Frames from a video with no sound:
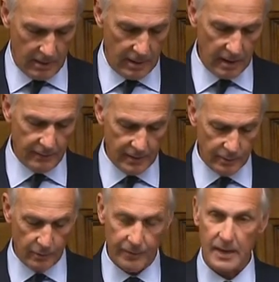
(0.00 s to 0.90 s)
None of us
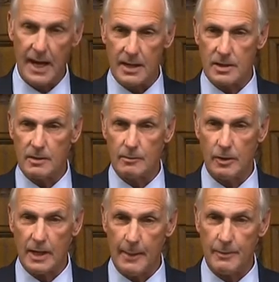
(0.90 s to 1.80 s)
will forget
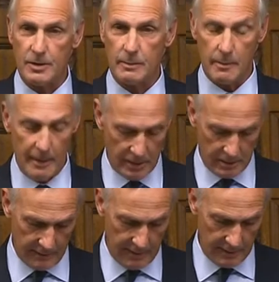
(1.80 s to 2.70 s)
what happens at momentous
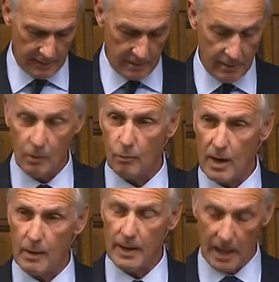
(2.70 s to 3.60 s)
events
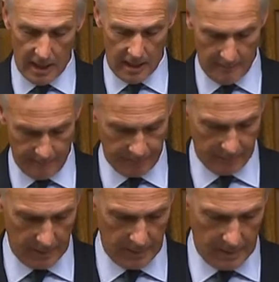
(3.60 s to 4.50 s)
where we are.
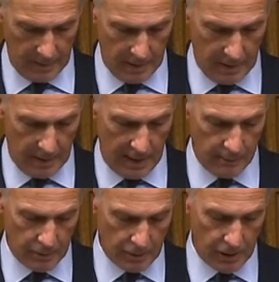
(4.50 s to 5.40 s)
I
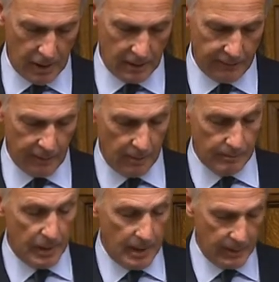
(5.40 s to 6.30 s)
was returning from
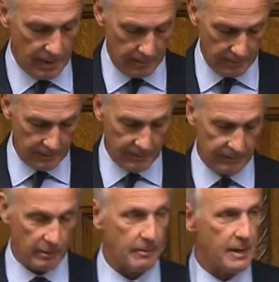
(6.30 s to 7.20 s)
Birmingham
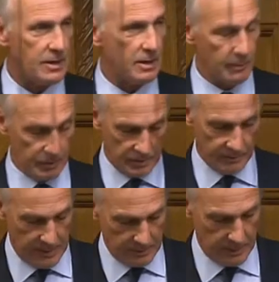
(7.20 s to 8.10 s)
from a meeting with the
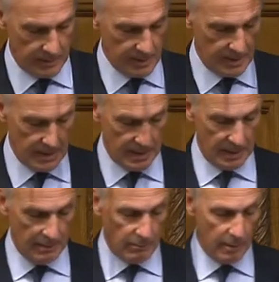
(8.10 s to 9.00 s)
Defence Committee
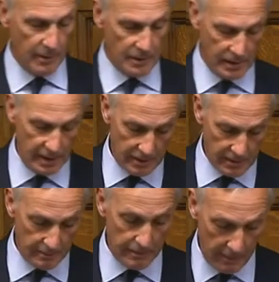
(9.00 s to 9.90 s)
where we went to go and
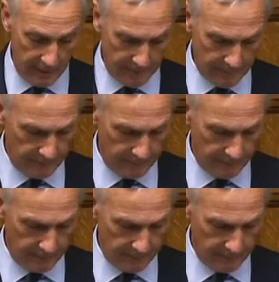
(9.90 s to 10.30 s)
see Boeing.